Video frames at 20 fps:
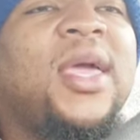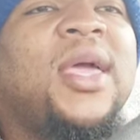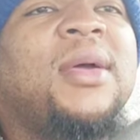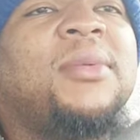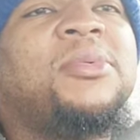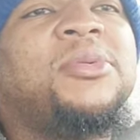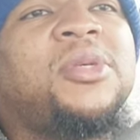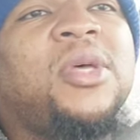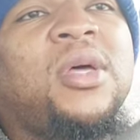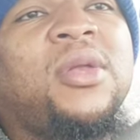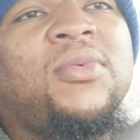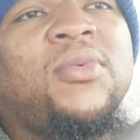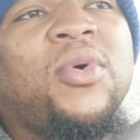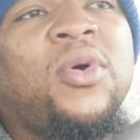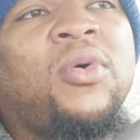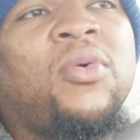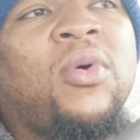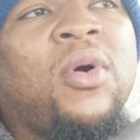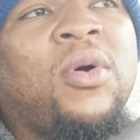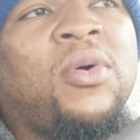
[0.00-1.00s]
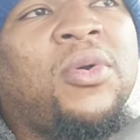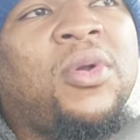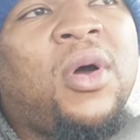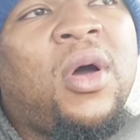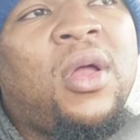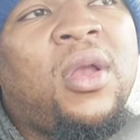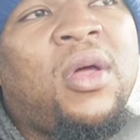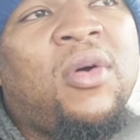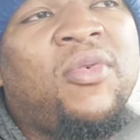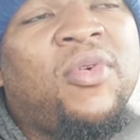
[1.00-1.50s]
Cam Sutton ro- rolling
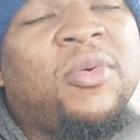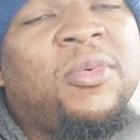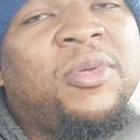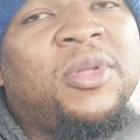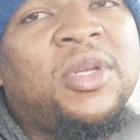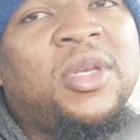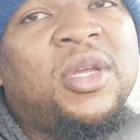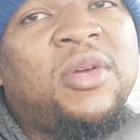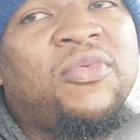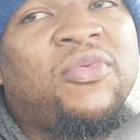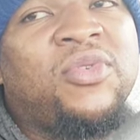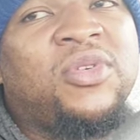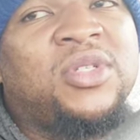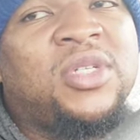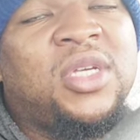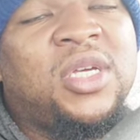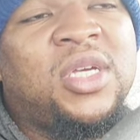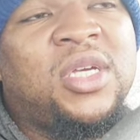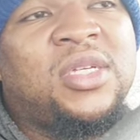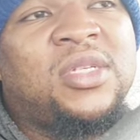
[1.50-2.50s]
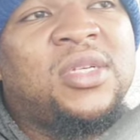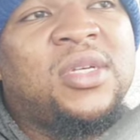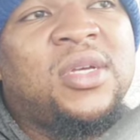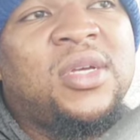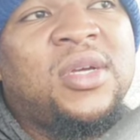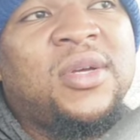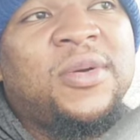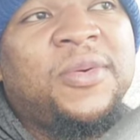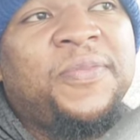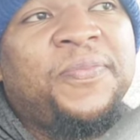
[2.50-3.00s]
all over. But the difference is,
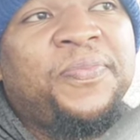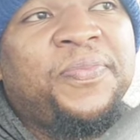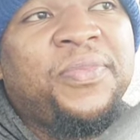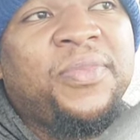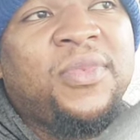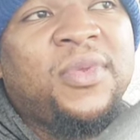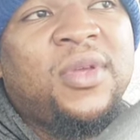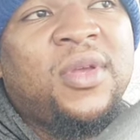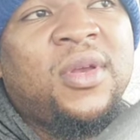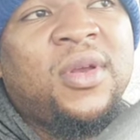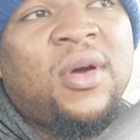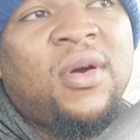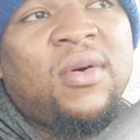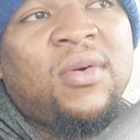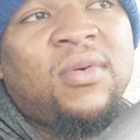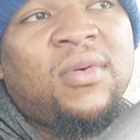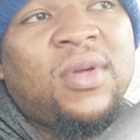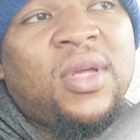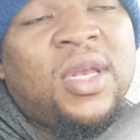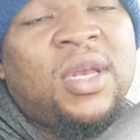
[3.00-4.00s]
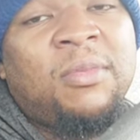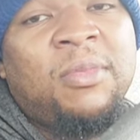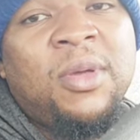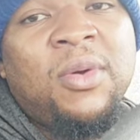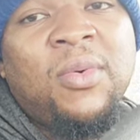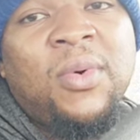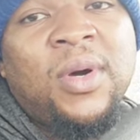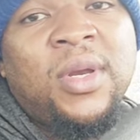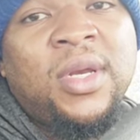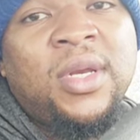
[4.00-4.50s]
you know, it'll
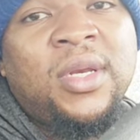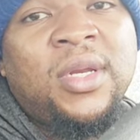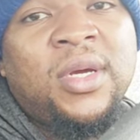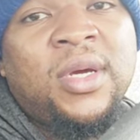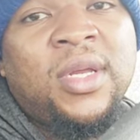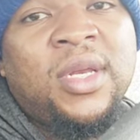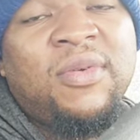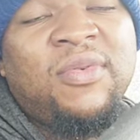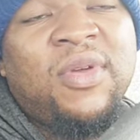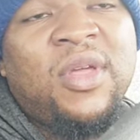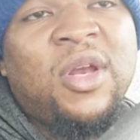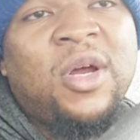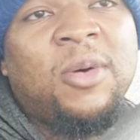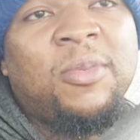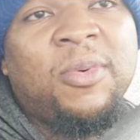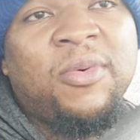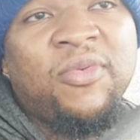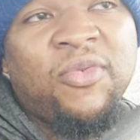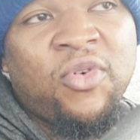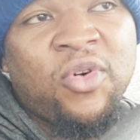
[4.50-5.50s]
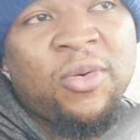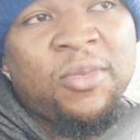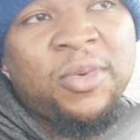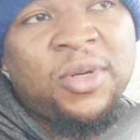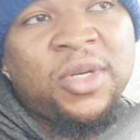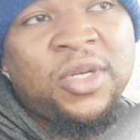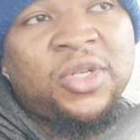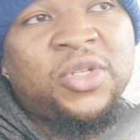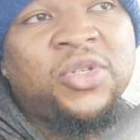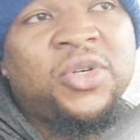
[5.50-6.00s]
be one and done if he don't perform
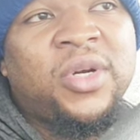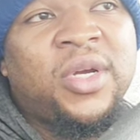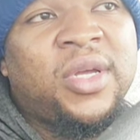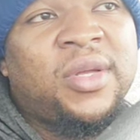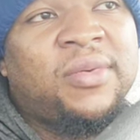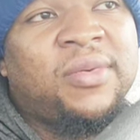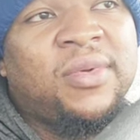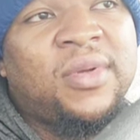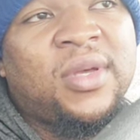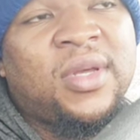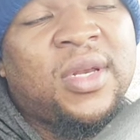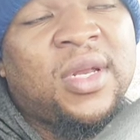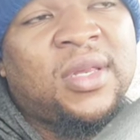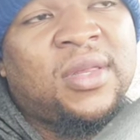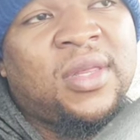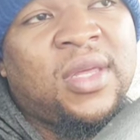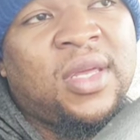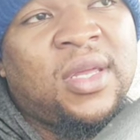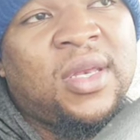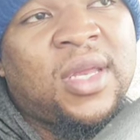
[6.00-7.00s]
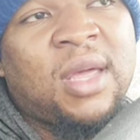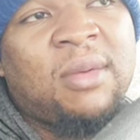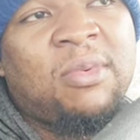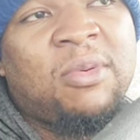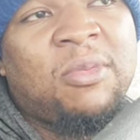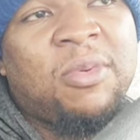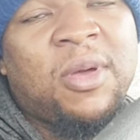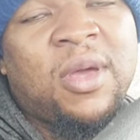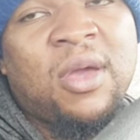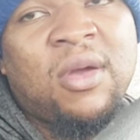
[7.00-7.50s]
in Detroit. And I think they
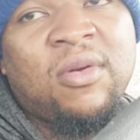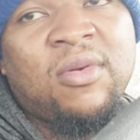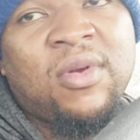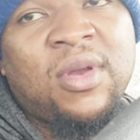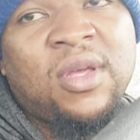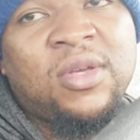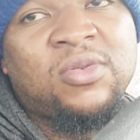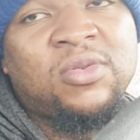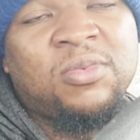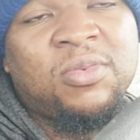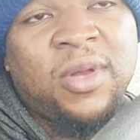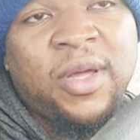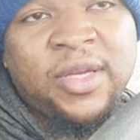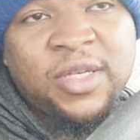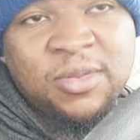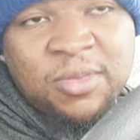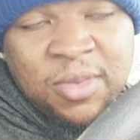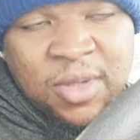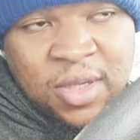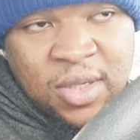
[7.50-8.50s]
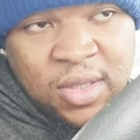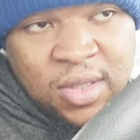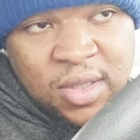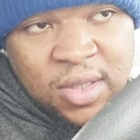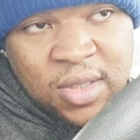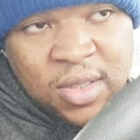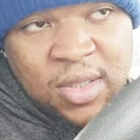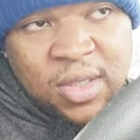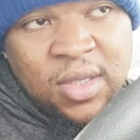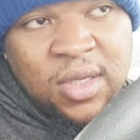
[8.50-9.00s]
preparing his replacement
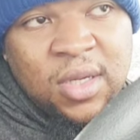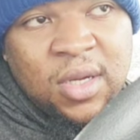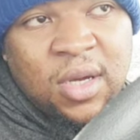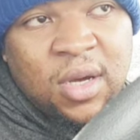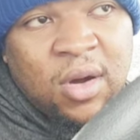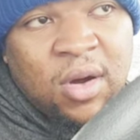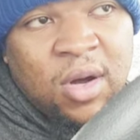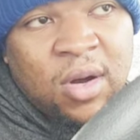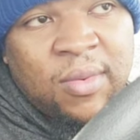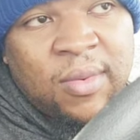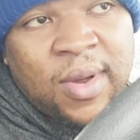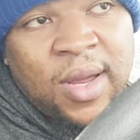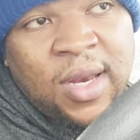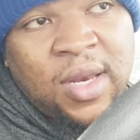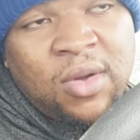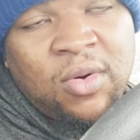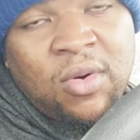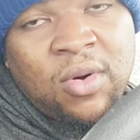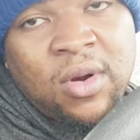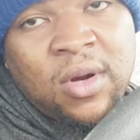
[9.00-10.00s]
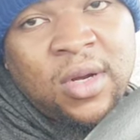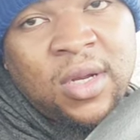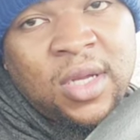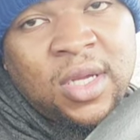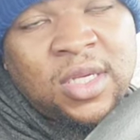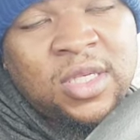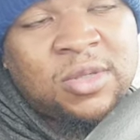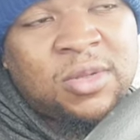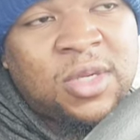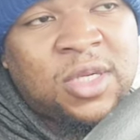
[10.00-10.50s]
already, or
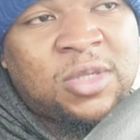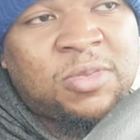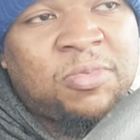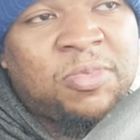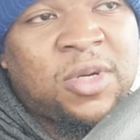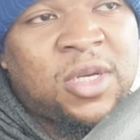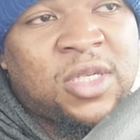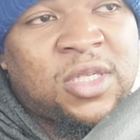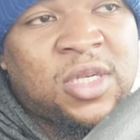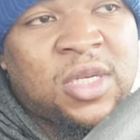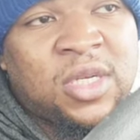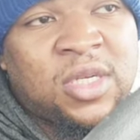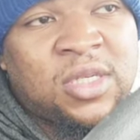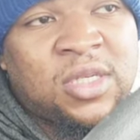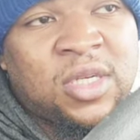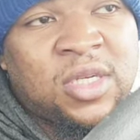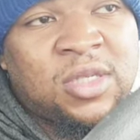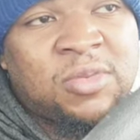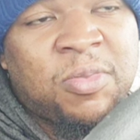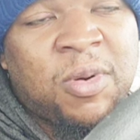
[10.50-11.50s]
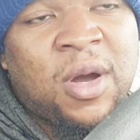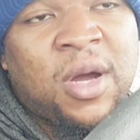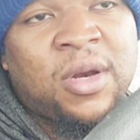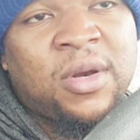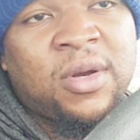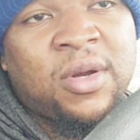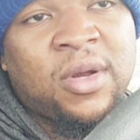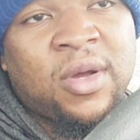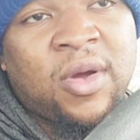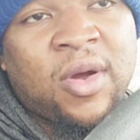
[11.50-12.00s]
his his his his, his
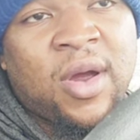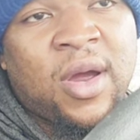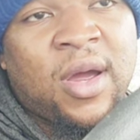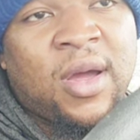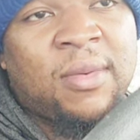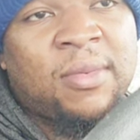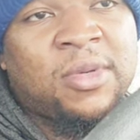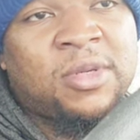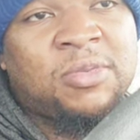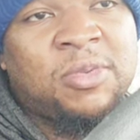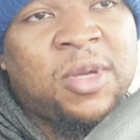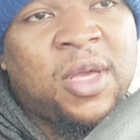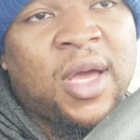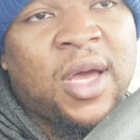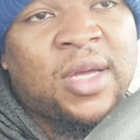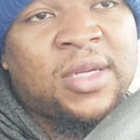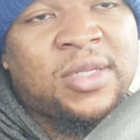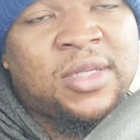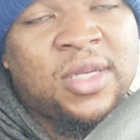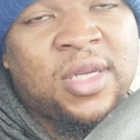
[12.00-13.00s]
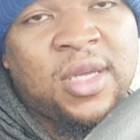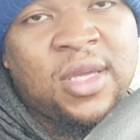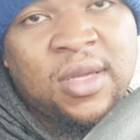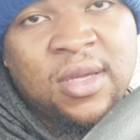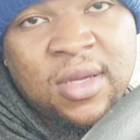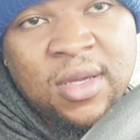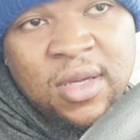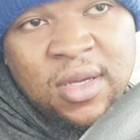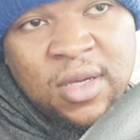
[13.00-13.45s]
partner in crime, his PIC,